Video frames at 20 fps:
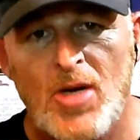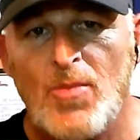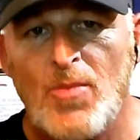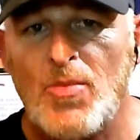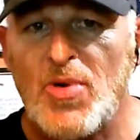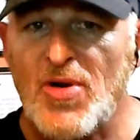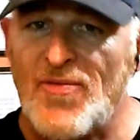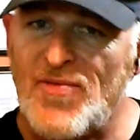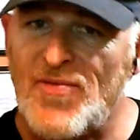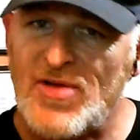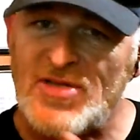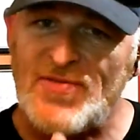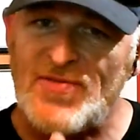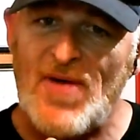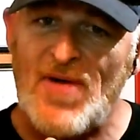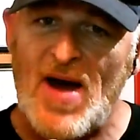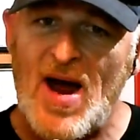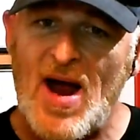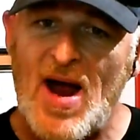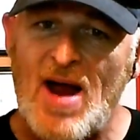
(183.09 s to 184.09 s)
But if it's
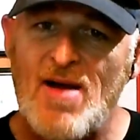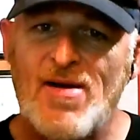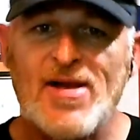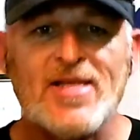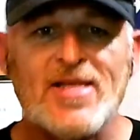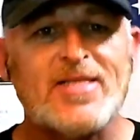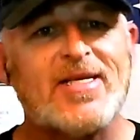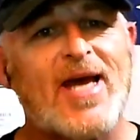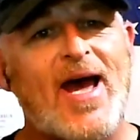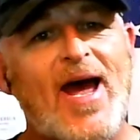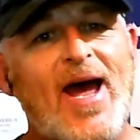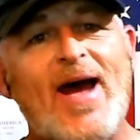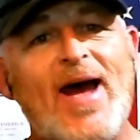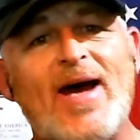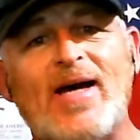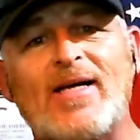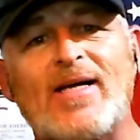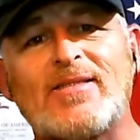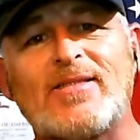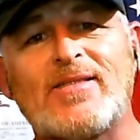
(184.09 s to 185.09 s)
fire and it's
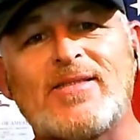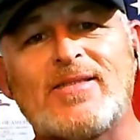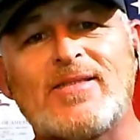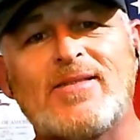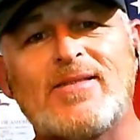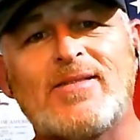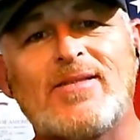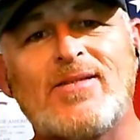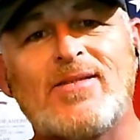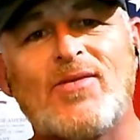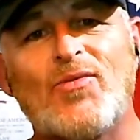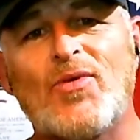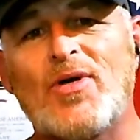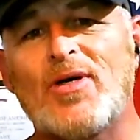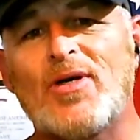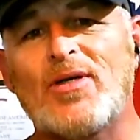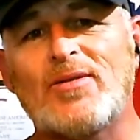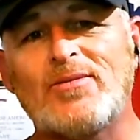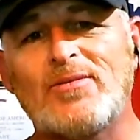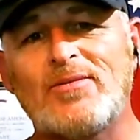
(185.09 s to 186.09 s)
gas,
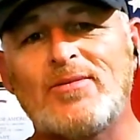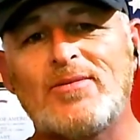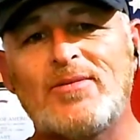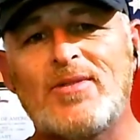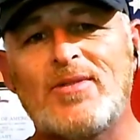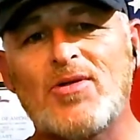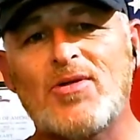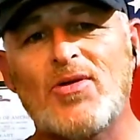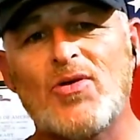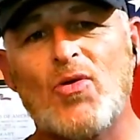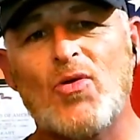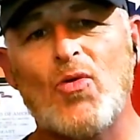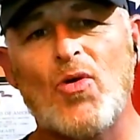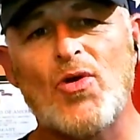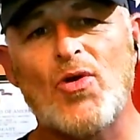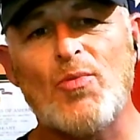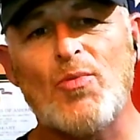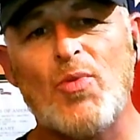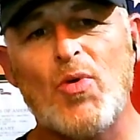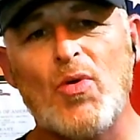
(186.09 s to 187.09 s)
well, it's going to go on
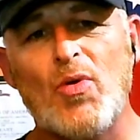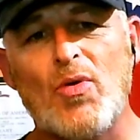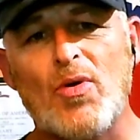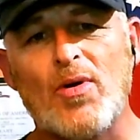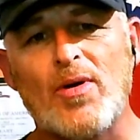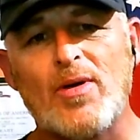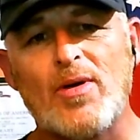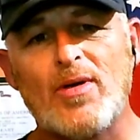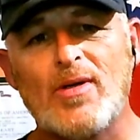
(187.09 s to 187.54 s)
the board.